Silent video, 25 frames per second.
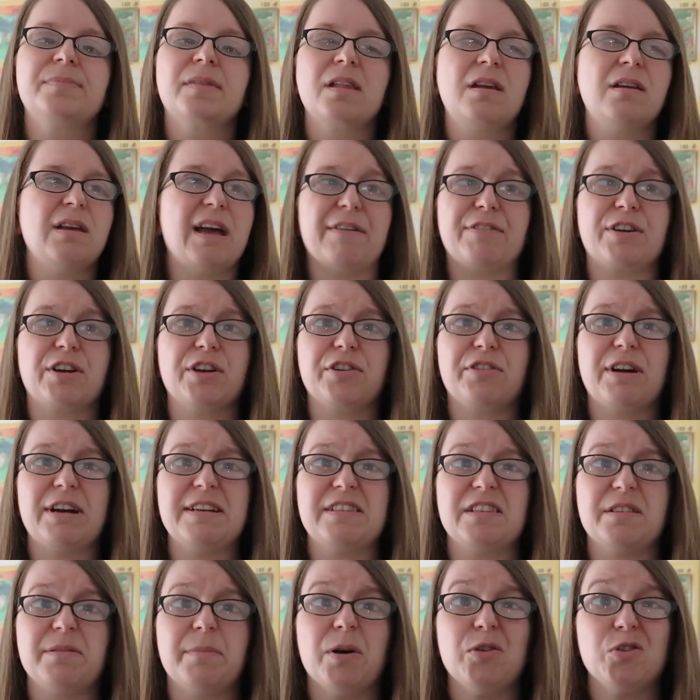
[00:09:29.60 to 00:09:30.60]
African
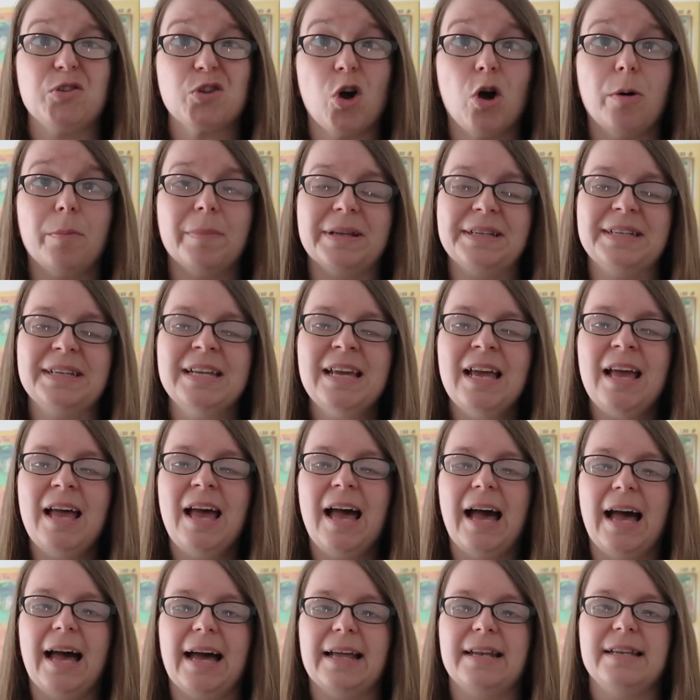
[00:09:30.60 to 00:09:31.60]
greys are the most common,
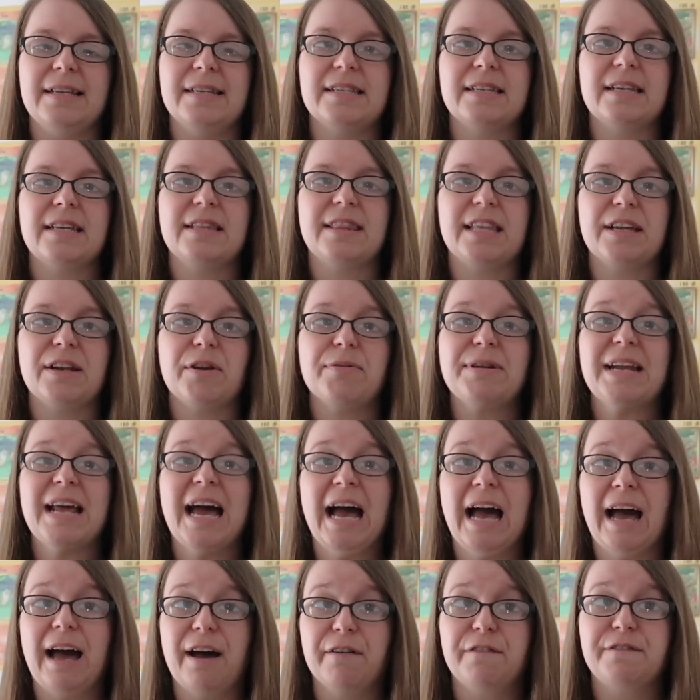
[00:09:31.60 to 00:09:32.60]
and they don't
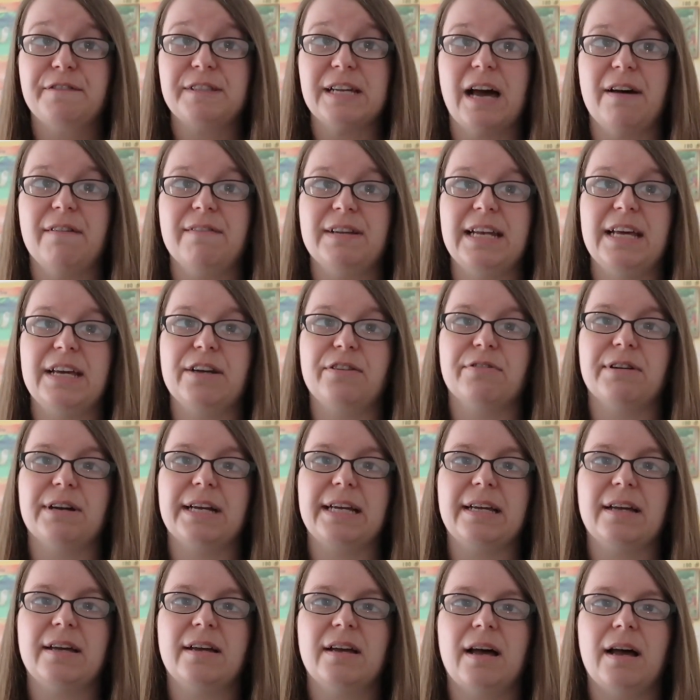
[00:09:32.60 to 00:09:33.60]
have to have a leg
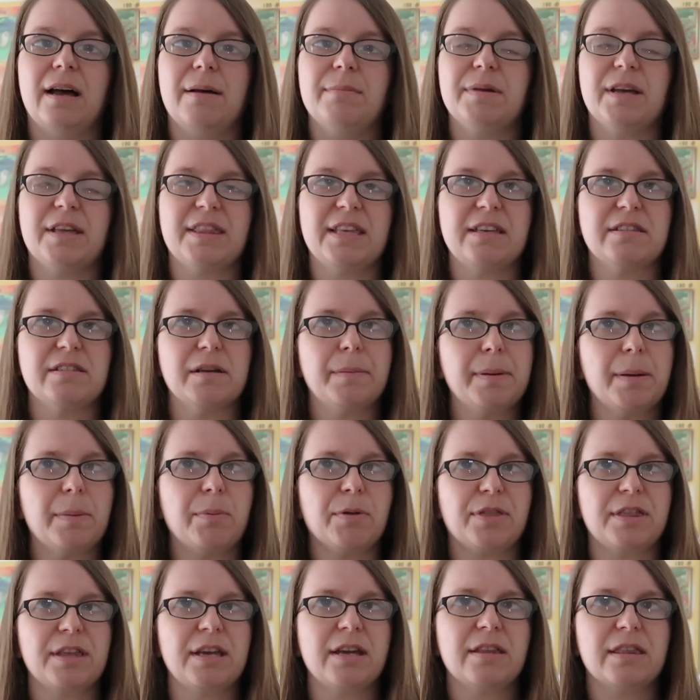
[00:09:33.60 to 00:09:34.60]
ring. I think some people
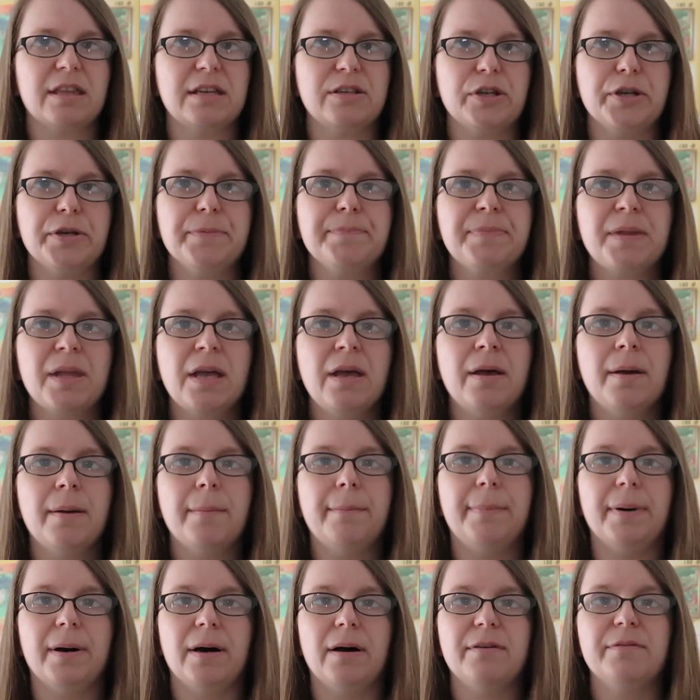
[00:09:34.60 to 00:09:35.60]
think they do,
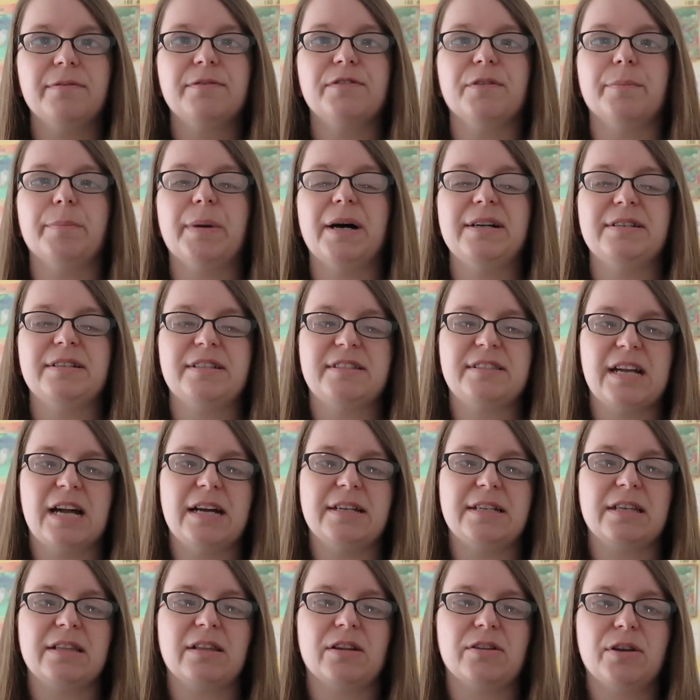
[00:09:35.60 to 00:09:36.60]
but from my
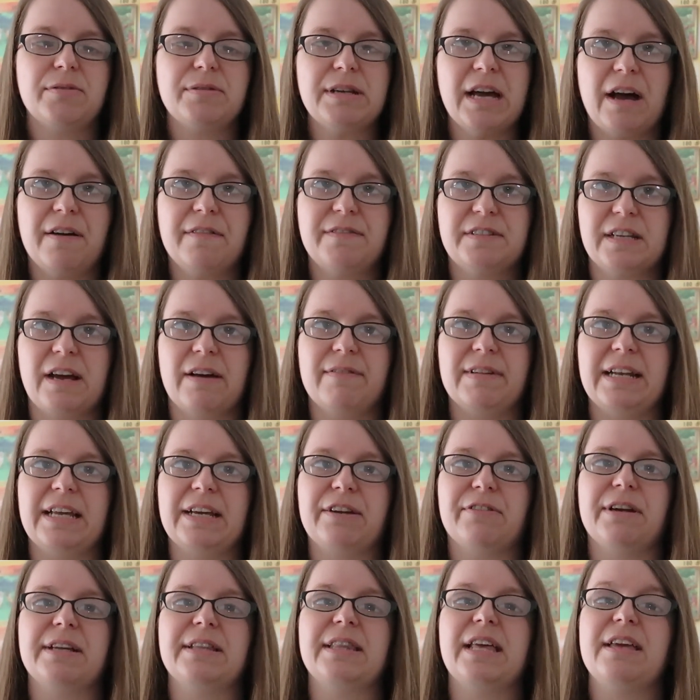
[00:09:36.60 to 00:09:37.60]
understanding, they don't have to have a
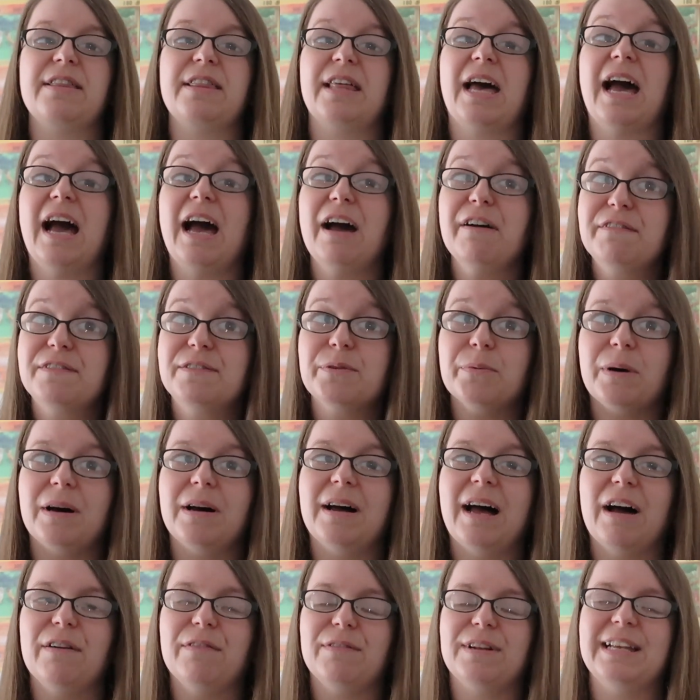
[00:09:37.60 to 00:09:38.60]
leg ring. They either have to
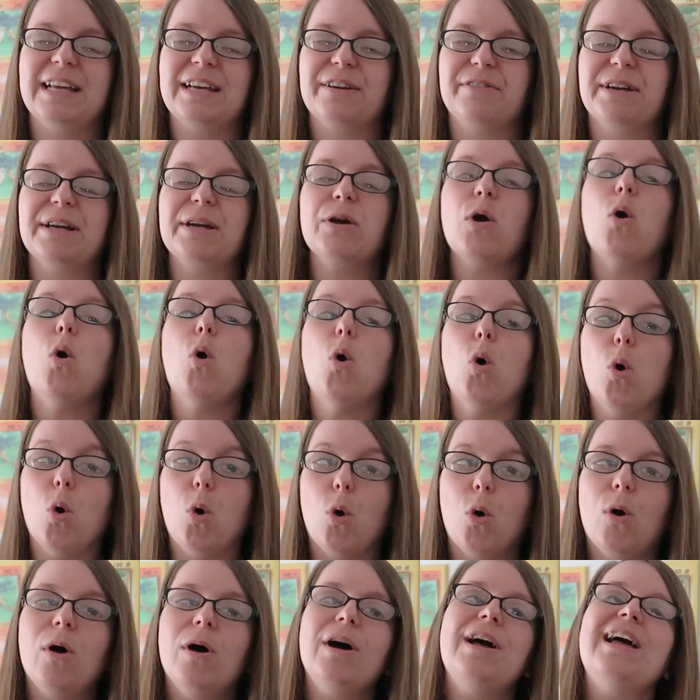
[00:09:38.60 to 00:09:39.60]
have a leg ring
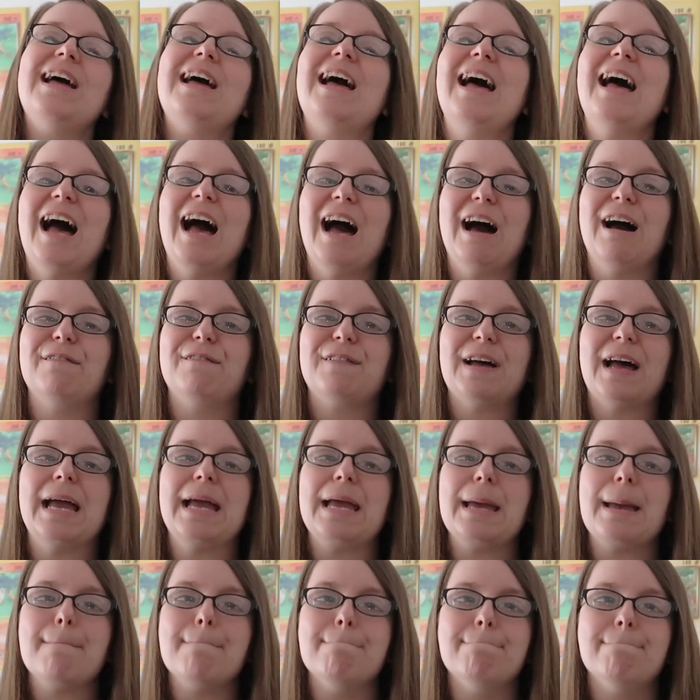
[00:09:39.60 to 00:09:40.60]
or have
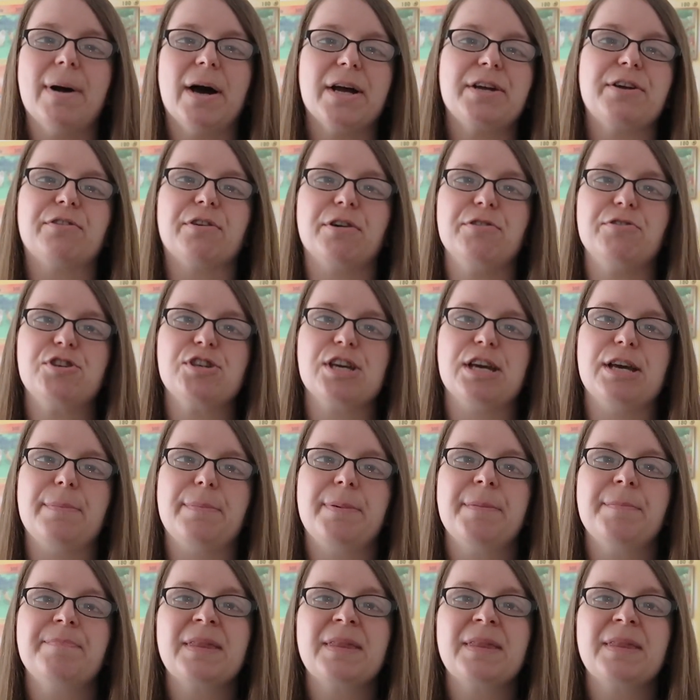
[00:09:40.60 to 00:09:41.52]
a microchip.